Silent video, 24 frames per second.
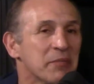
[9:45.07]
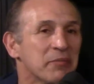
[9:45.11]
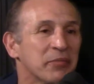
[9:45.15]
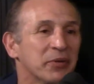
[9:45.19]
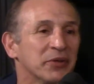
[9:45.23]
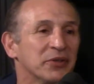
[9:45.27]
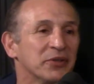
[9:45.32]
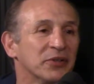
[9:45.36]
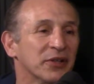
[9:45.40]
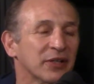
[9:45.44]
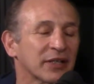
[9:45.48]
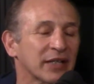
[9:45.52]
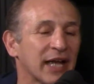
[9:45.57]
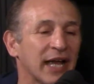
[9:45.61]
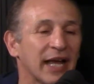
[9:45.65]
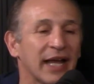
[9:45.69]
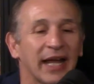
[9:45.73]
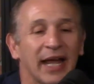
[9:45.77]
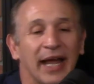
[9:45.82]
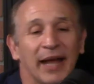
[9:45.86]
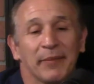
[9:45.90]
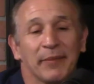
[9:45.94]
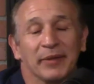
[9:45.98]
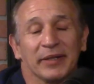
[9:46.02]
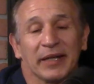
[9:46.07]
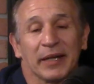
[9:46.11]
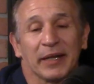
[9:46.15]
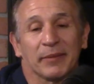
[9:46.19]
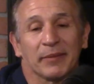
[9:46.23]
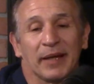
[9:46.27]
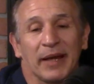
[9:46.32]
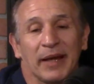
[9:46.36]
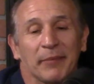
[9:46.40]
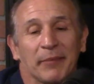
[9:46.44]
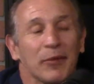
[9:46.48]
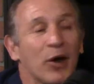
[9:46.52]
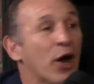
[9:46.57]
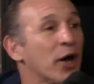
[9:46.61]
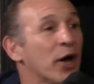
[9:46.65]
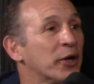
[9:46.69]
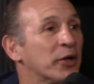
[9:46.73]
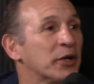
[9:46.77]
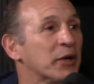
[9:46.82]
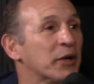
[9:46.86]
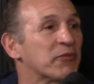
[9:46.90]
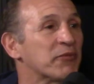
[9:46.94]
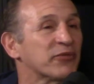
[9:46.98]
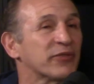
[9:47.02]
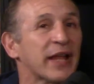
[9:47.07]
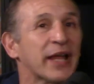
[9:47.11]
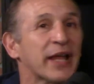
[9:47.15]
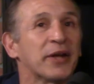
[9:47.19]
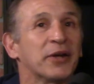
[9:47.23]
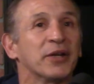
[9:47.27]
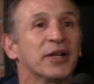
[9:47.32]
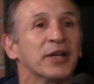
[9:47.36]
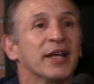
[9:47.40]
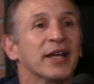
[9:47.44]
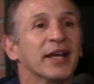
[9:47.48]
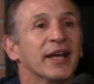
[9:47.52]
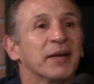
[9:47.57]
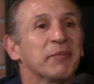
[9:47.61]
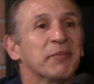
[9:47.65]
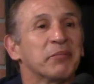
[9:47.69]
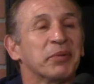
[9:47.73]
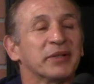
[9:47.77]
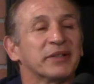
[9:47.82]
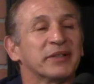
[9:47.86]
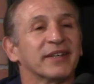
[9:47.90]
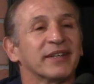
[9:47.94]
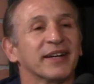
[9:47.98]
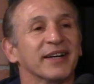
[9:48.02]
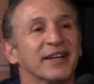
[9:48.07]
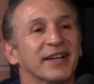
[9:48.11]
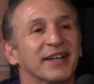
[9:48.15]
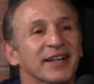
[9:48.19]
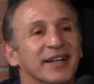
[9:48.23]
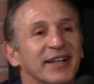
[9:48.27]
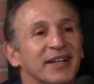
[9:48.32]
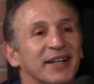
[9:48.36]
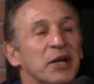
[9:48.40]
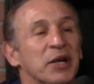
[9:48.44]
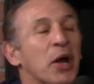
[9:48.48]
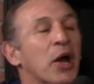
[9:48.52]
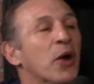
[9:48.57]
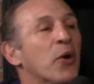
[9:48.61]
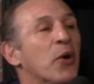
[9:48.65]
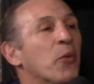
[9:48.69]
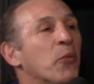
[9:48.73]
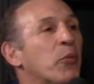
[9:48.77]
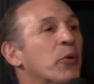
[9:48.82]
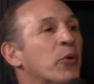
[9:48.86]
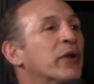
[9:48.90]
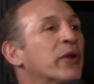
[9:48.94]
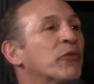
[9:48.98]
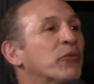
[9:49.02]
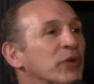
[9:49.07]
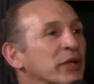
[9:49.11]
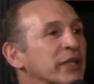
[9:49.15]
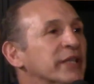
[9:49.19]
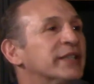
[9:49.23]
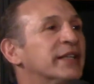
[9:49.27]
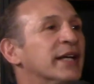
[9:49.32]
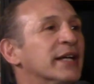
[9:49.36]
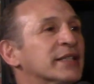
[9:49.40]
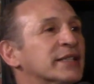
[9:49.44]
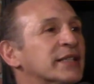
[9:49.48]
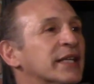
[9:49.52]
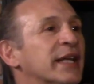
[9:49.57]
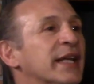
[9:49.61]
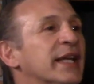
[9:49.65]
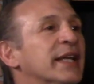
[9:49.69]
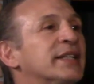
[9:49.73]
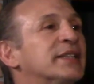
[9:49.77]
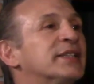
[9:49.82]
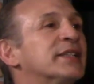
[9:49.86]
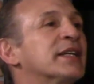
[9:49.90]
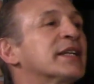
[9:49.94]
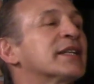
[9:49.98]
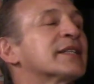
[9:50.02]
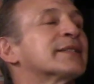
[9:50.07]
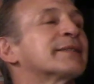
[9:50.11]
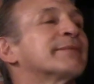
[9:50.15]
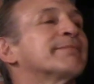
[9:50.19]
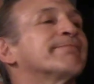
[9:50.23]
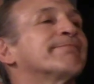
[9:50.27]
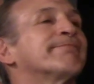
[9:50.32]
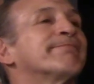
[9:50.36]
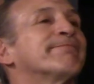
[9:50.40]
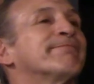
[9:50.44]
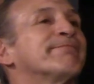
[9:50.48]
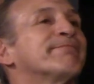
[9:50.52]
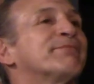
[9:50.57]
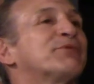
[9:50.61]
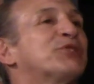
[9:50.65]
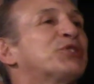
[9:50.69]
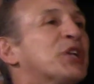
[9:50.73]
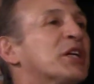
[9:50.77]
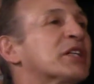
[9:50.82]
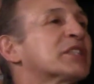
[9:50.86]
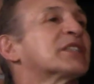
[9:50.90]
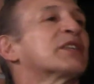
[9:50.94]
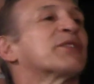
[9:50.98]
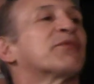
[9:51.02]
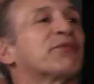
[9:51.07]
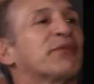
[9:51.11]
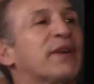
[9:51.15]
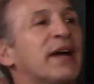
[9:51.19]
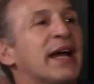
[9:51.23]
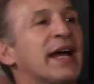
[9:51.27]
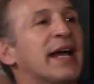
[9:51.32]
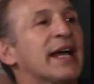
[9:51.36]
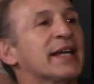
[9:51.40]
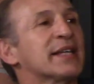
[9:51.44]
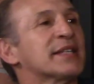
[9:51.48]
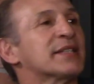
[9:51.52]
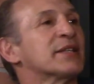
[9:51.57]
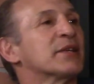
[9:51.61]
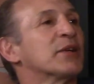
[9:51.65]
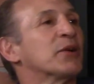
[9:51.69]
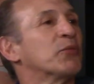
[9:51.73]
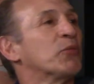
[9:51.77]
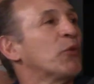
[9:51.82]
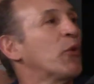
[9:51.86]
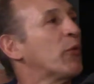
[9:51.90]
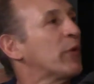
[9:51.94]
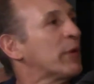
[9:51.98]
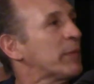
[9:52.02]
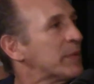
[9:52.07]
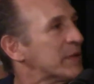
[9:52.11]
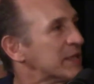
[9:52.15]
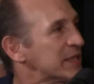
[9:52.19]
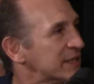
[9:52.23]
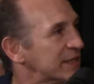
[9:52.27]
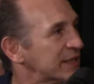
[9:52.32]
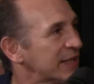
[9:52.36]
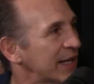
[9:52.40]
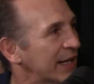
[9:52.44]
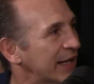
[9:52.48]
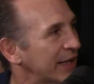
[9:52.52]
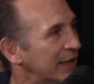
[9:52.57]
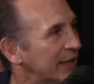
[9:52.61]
But look, I mean, I'm honored, I'm flattered, but what it really does, it just justifies what we've been saying.